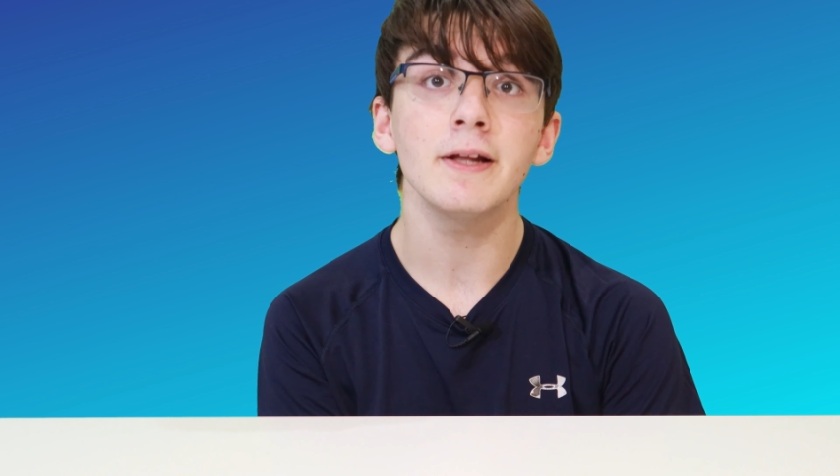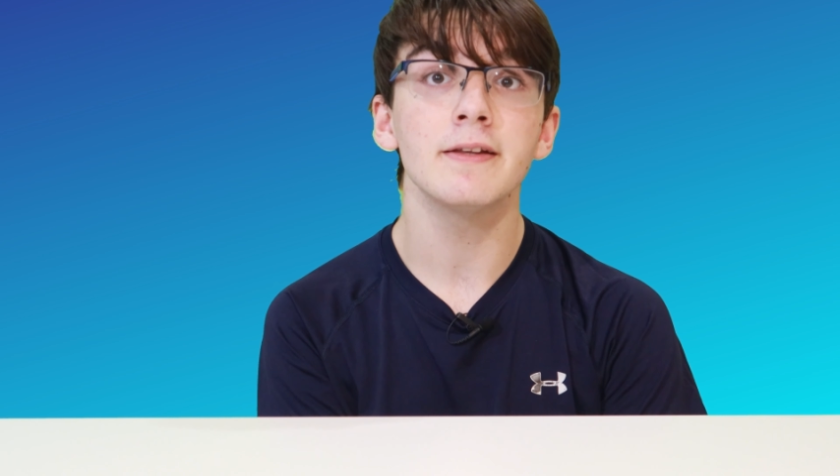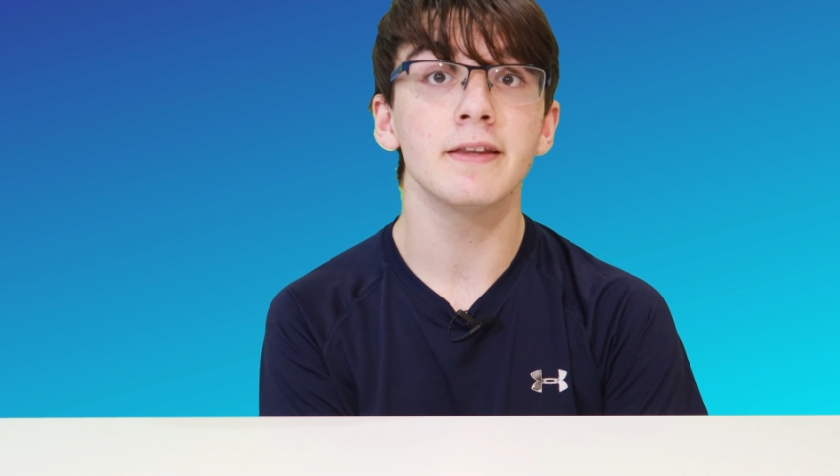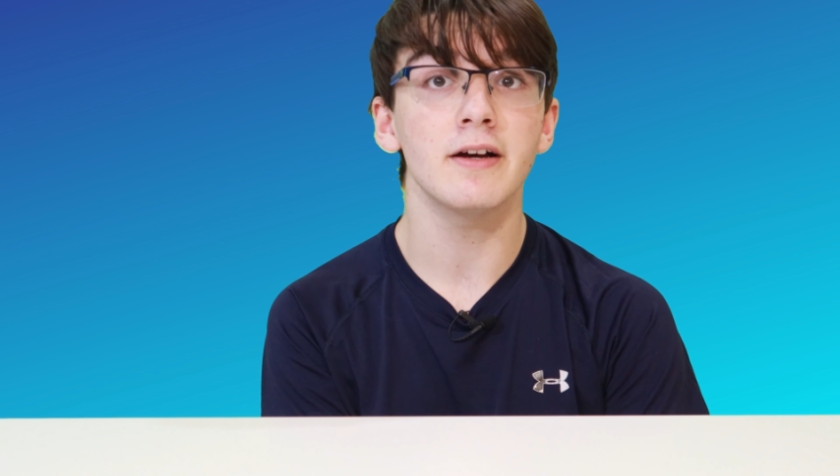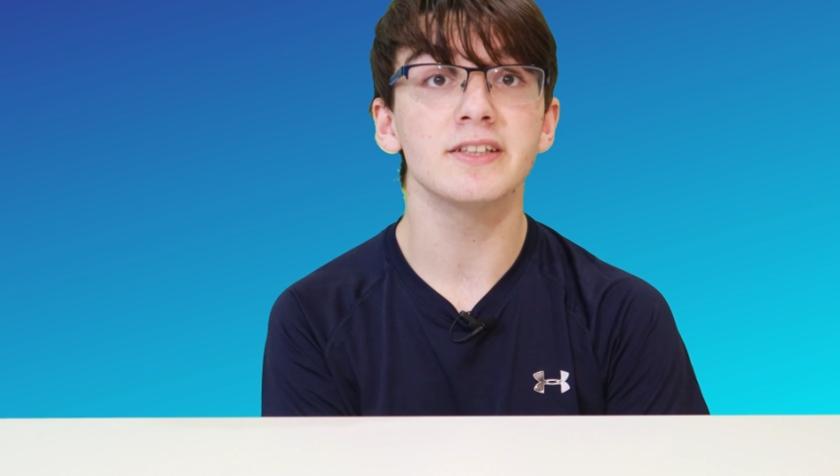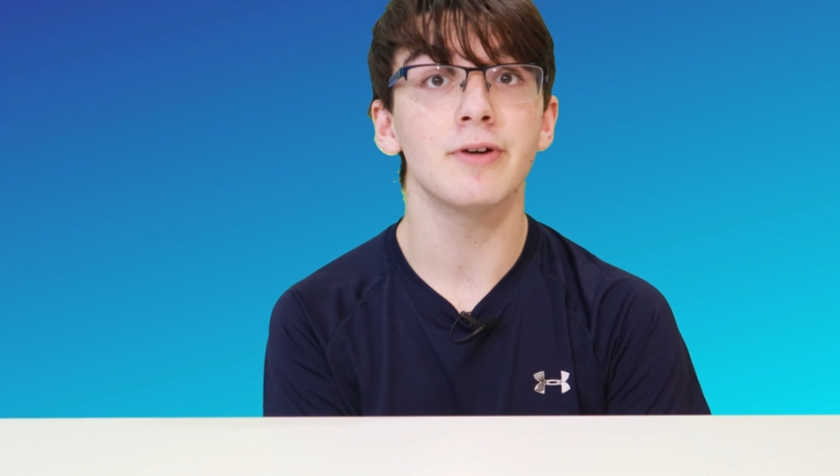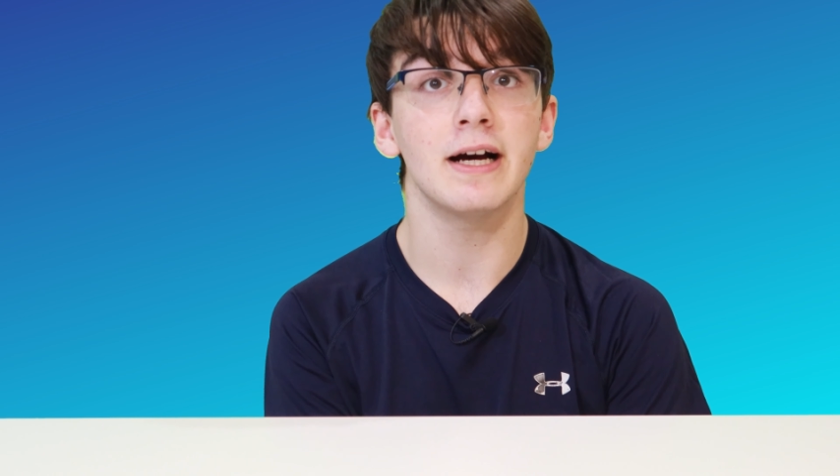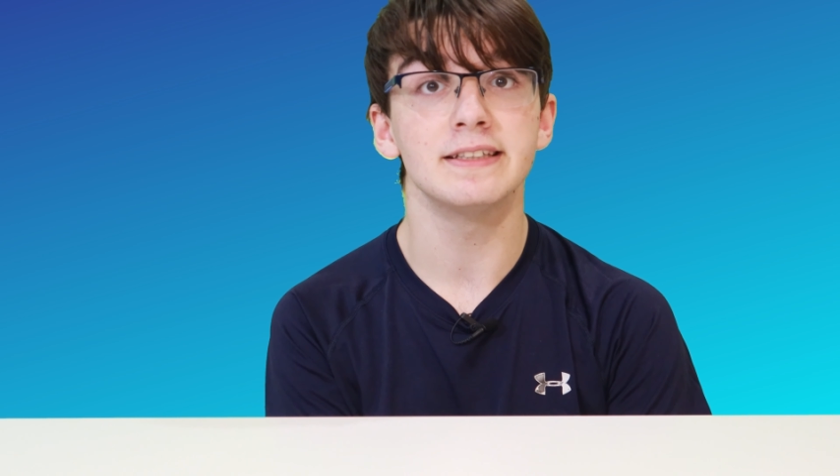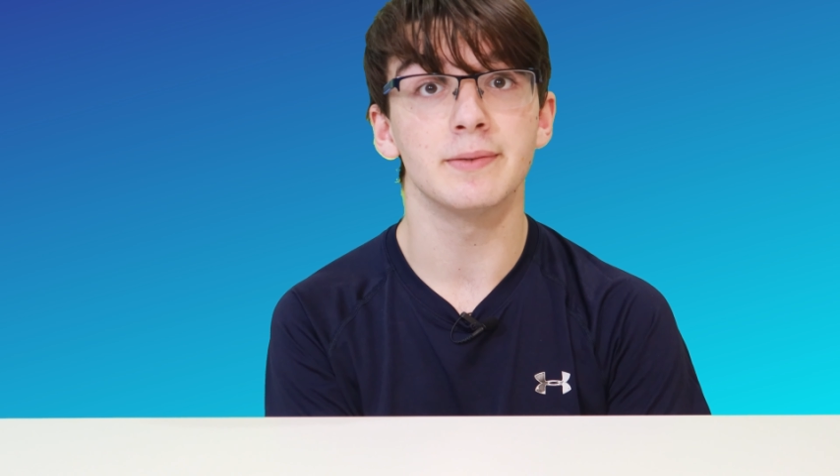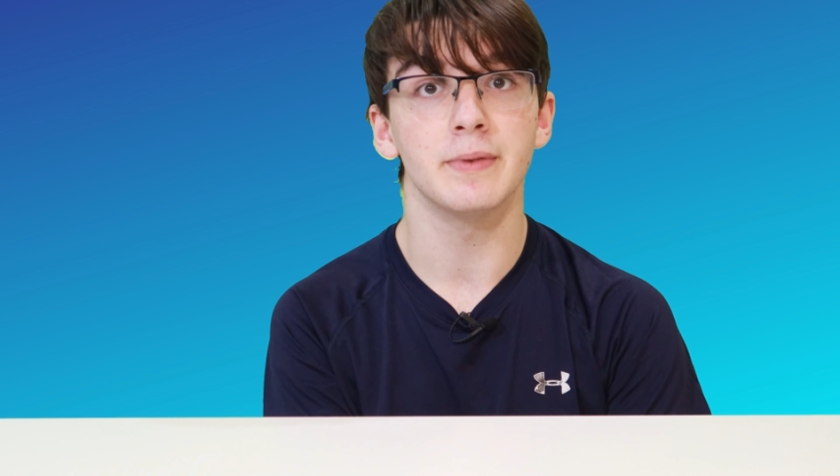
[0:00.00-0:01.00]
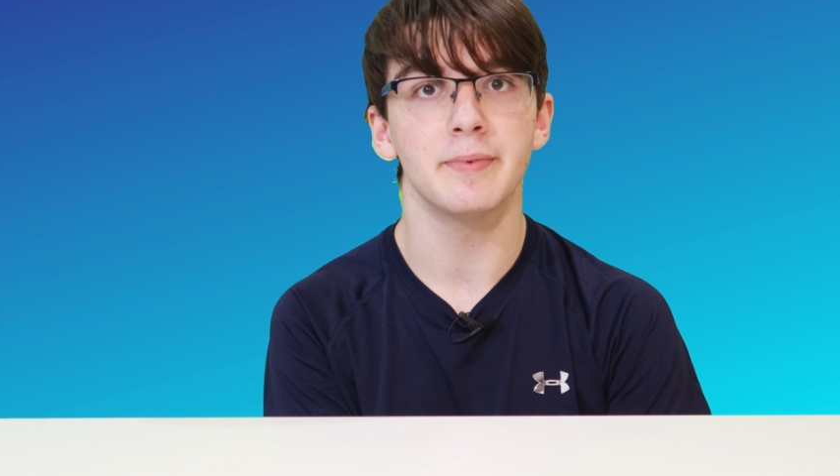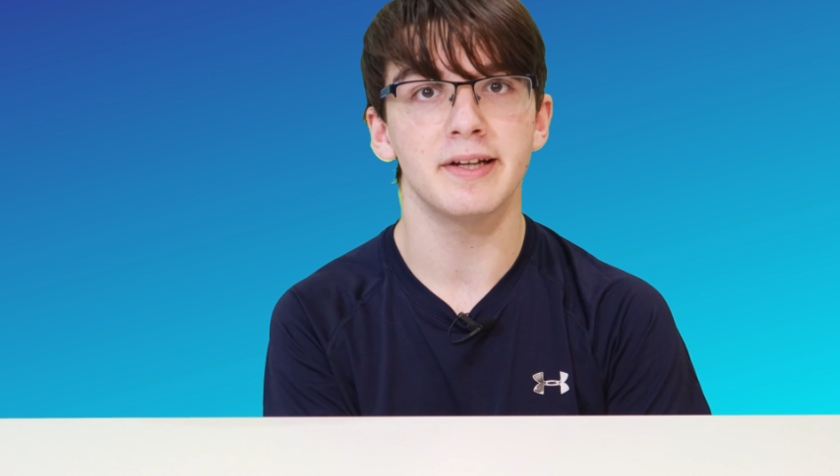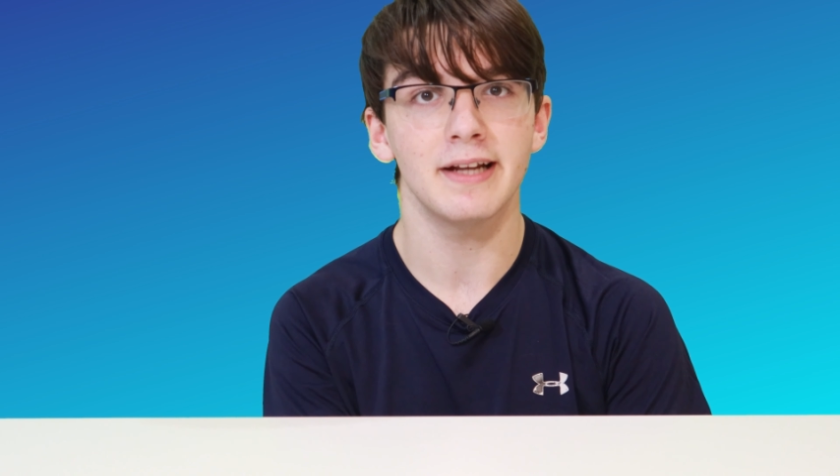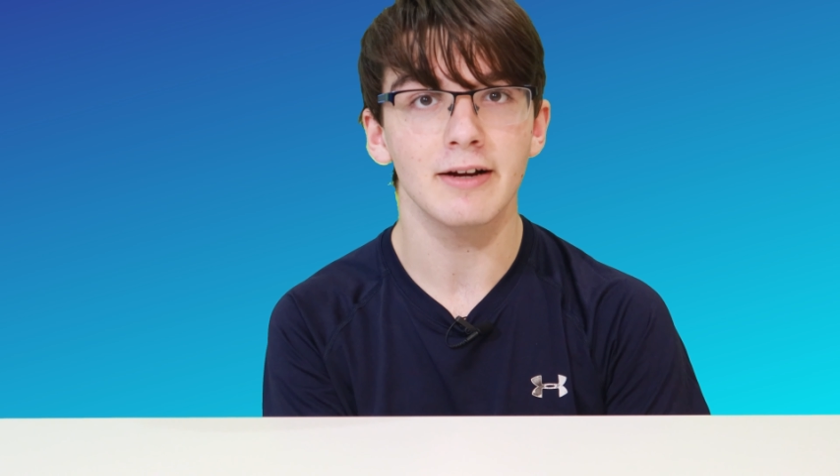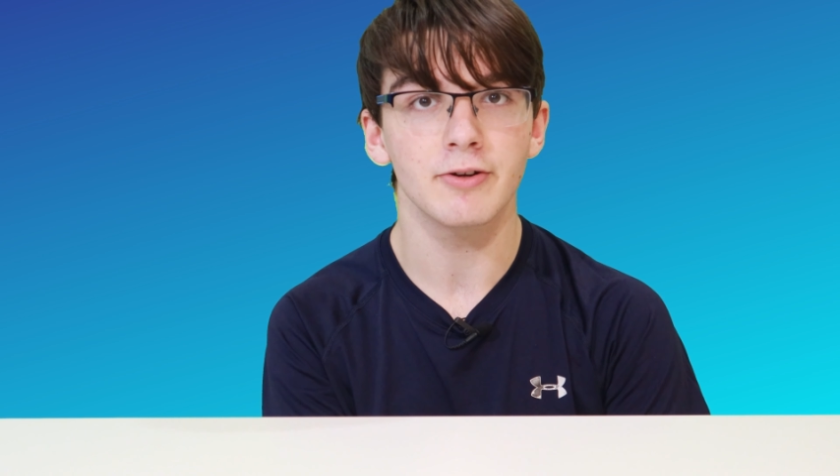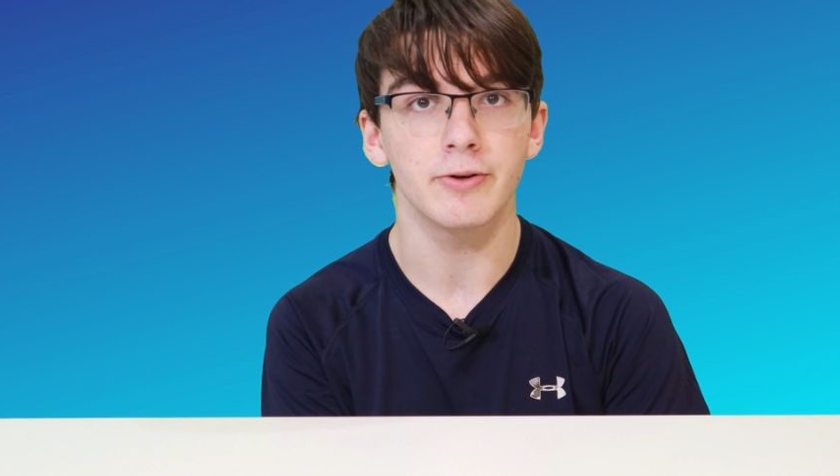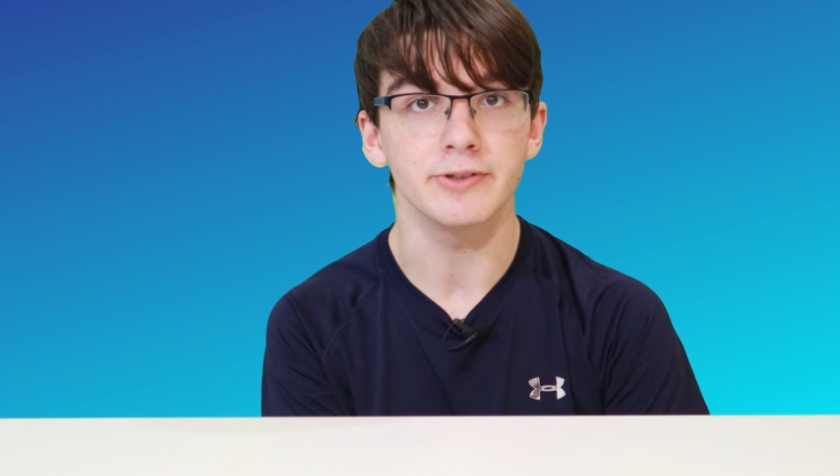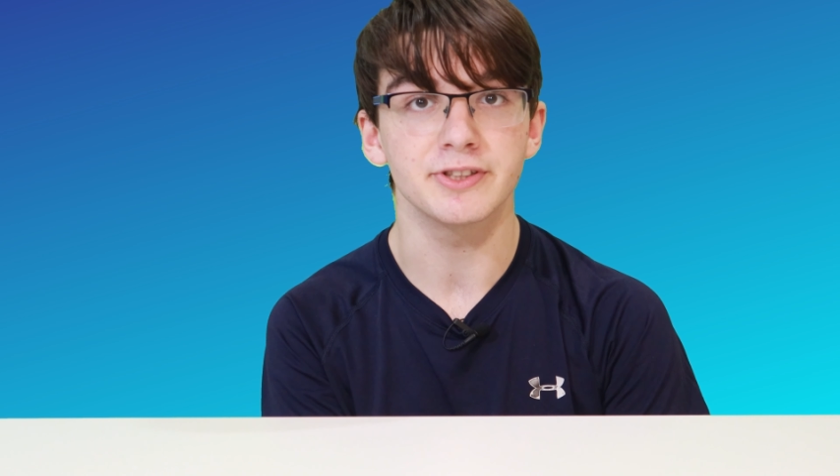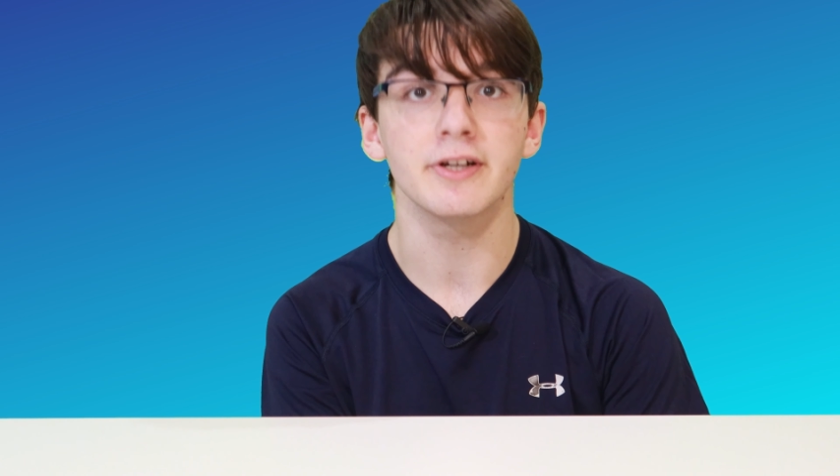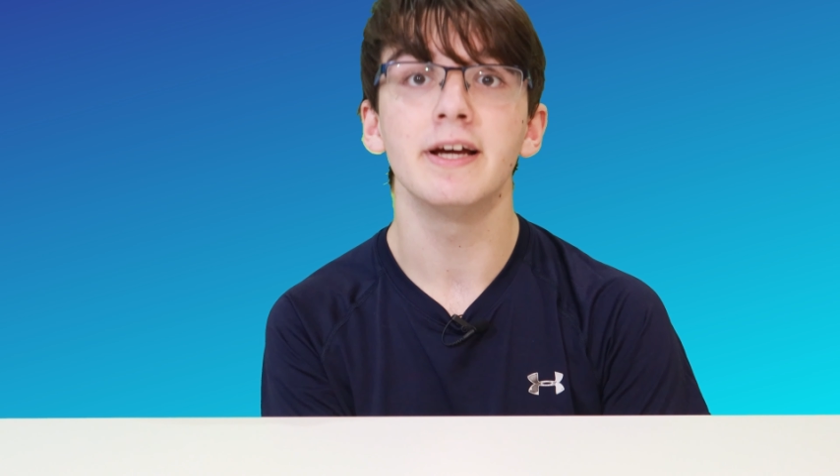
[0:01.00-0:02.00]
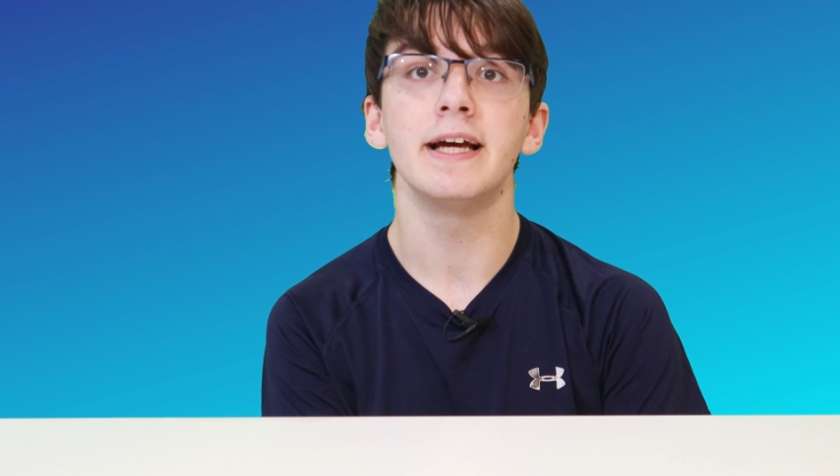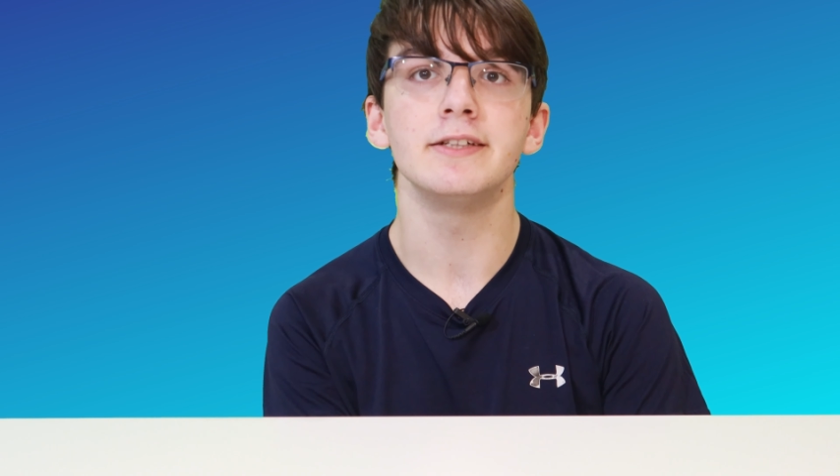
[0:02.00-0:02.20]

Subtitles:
but they also had some limited agriculture